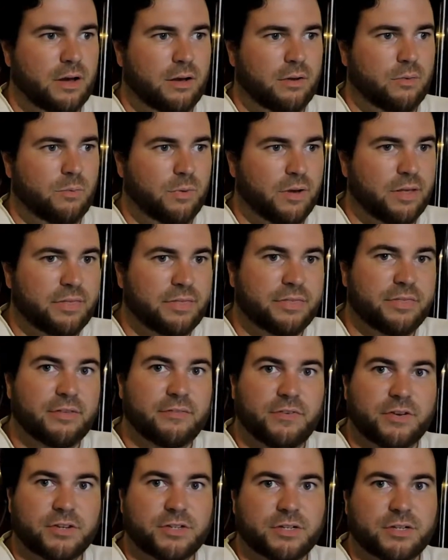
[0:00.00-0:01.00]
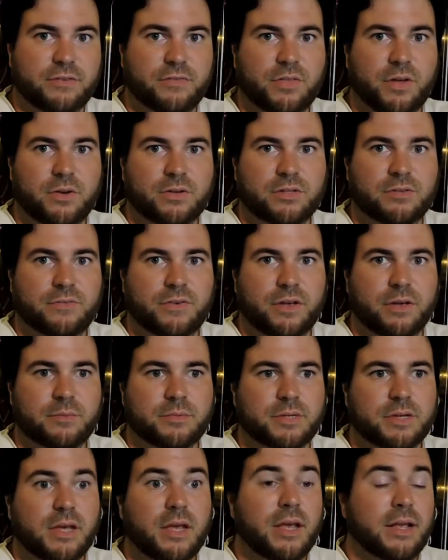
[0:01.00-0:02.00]
with the vision of those
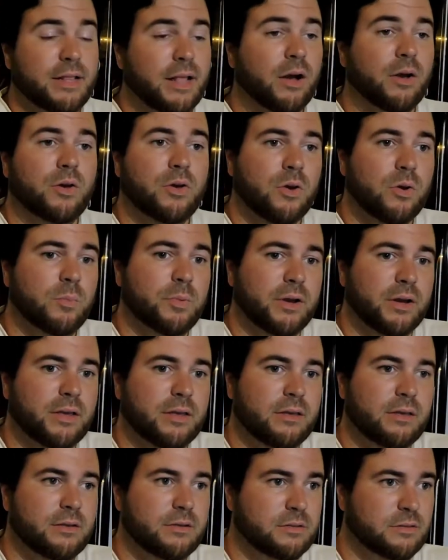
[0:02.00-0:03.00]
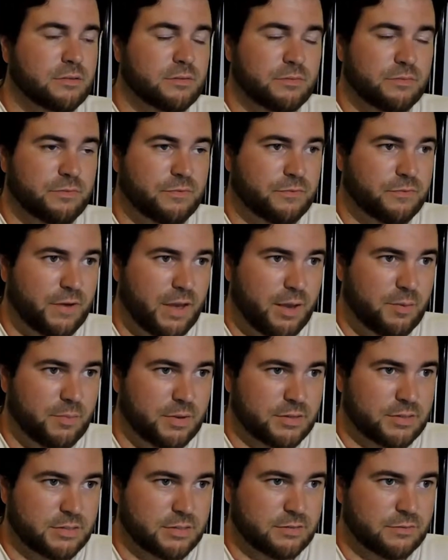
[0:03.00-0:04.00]
films. Now, Kubrick is
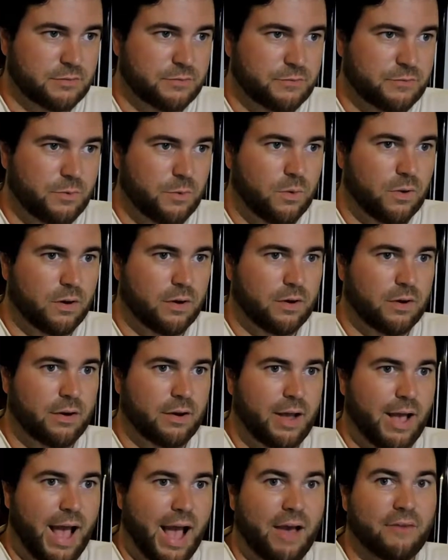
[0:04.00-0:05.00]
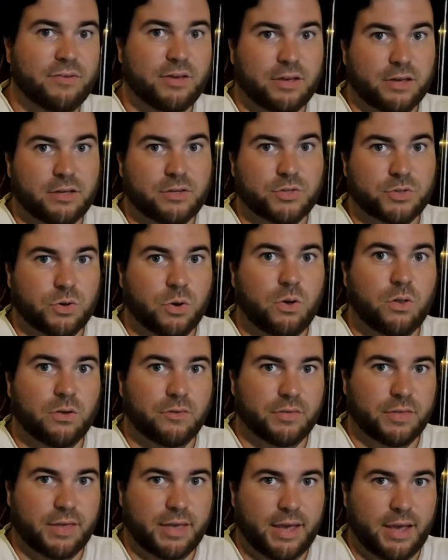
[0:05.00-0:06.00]
famous for having control
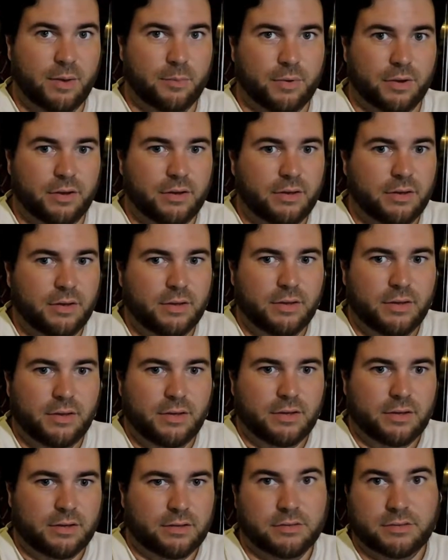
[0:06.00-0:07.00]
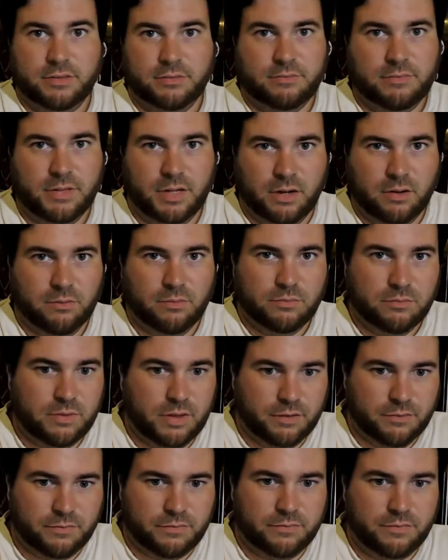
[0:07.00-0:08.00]
of the camera. Because, you know,
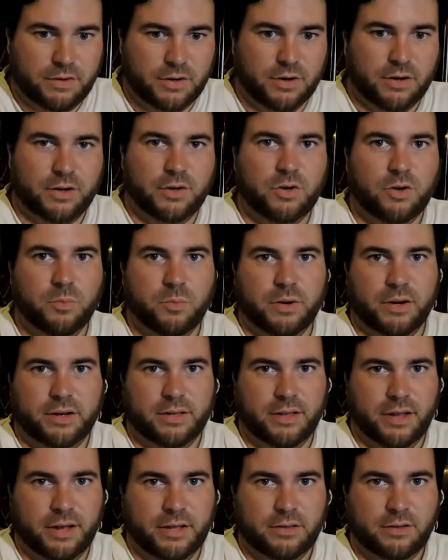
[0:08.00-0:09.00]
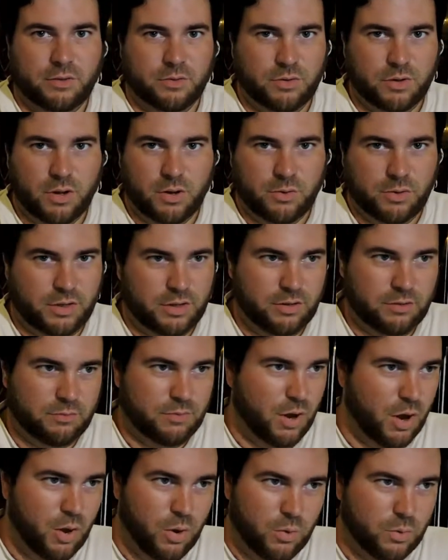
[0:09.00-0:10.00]
if you're a Kubrick nut, you know he
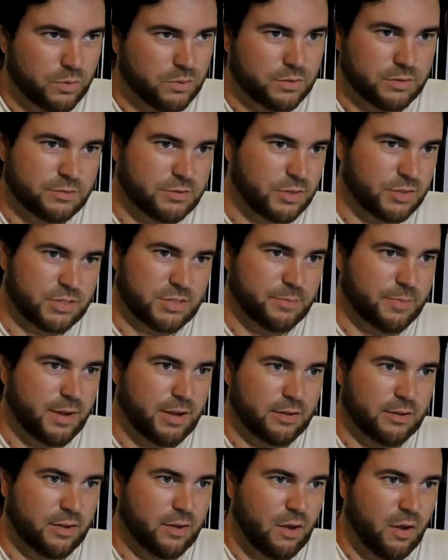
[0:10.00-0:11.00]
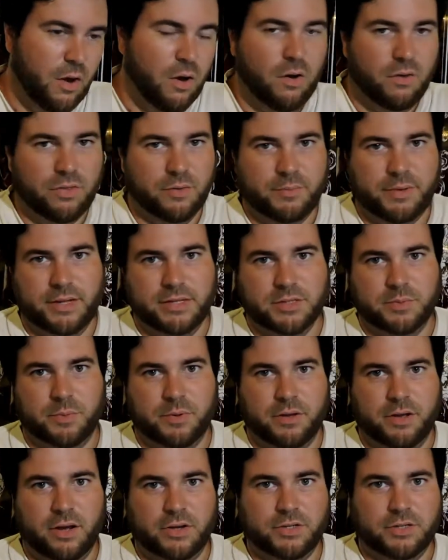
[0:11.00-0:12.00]
owned just about all the means of
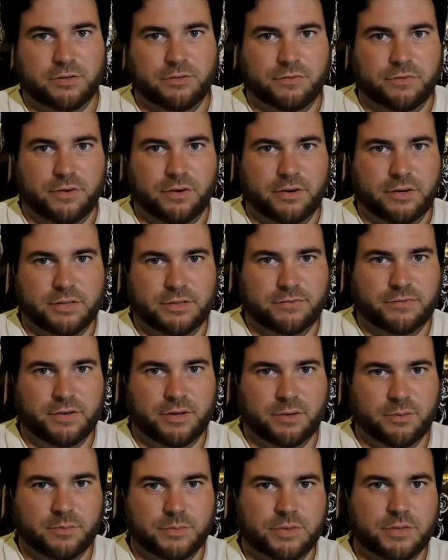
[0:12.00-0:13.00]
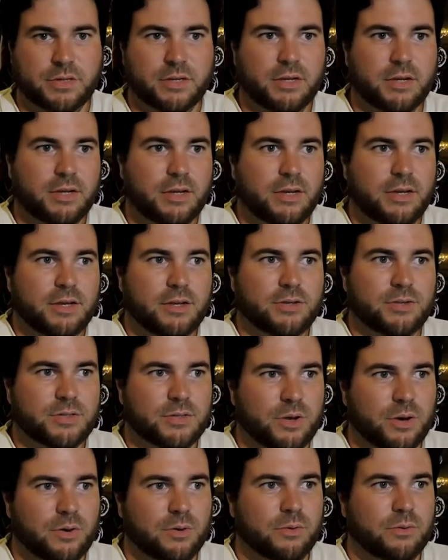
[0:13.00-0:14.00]
production for his films.
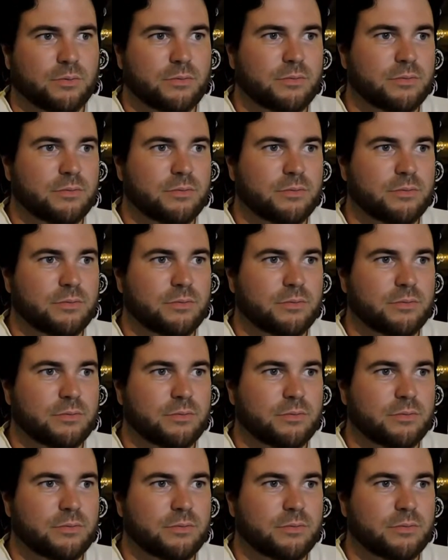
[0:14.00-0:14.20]
So